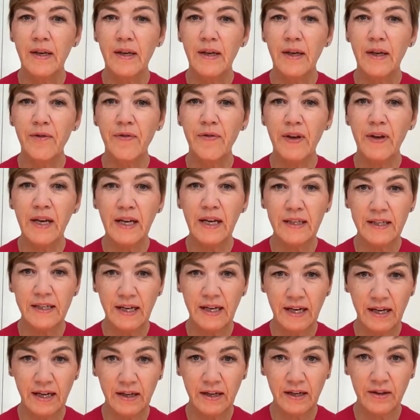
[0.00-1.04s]
If he had
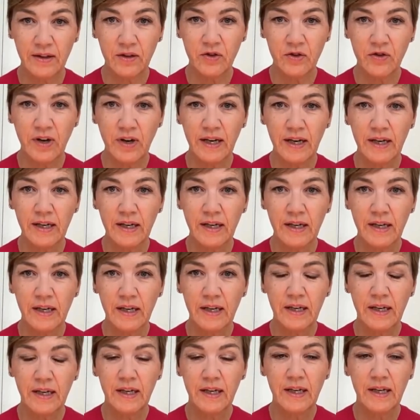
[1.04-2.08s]
taken the train,
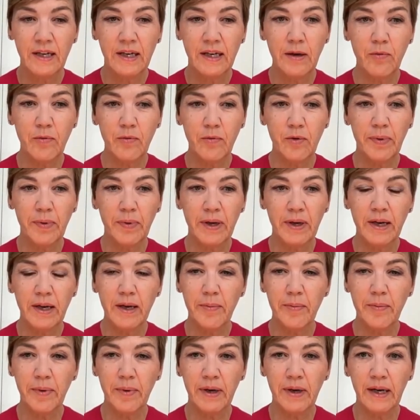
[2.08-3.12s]
he would be
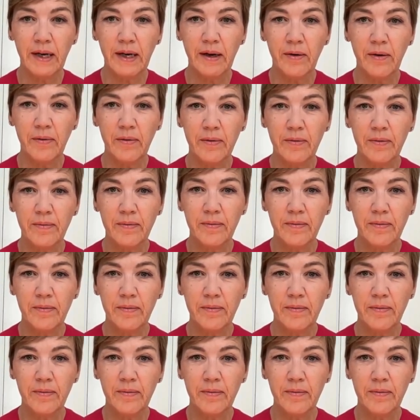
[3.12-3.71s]
here by now.